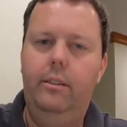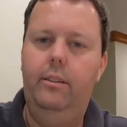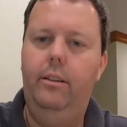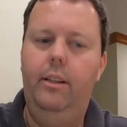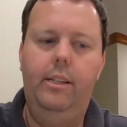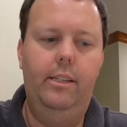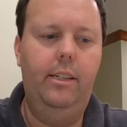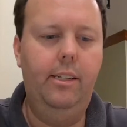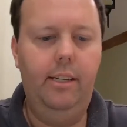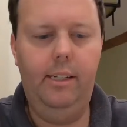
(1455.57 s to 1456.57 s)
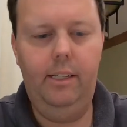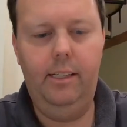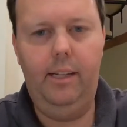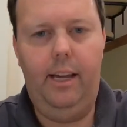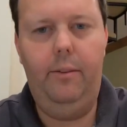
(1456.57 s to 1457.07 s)
This is the 60 because
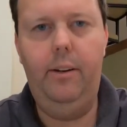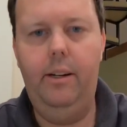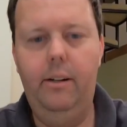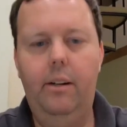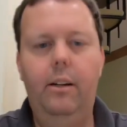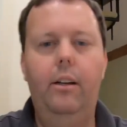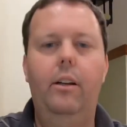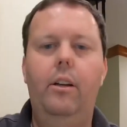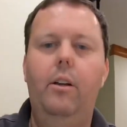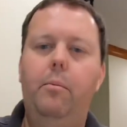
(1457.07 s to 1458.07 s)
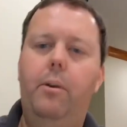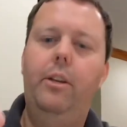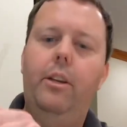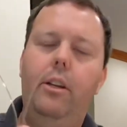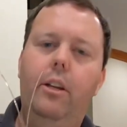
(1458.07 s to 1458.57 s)
I have it here.
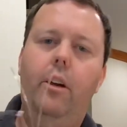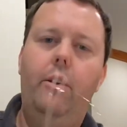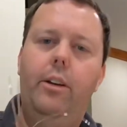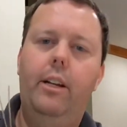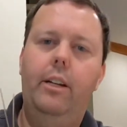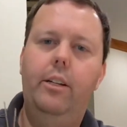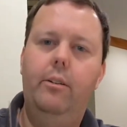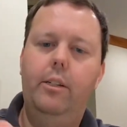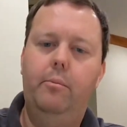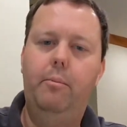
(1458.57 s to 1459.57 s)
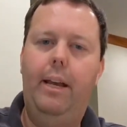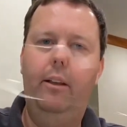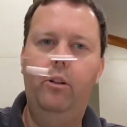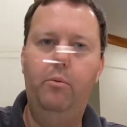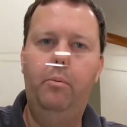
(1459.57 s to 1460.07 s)
All you're going to do is make a
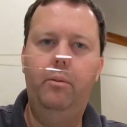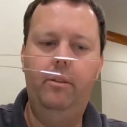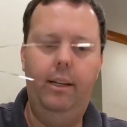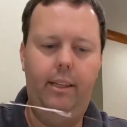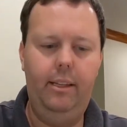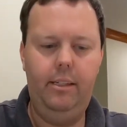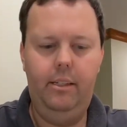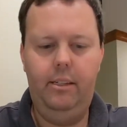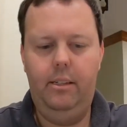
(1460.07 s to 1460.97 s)
loop like this.